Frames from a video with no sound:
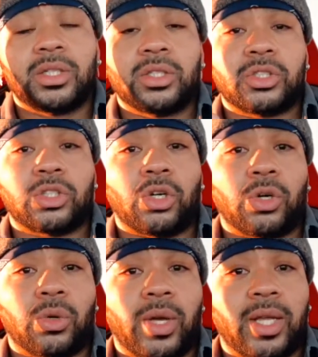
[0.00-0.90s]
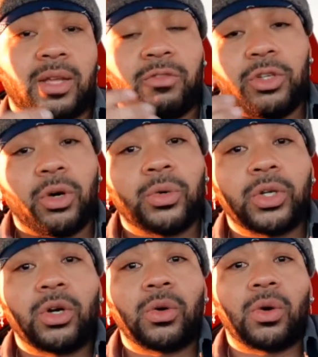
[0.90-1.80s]
So, and if you don't
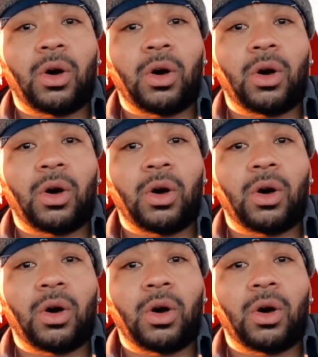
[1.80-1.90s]
know,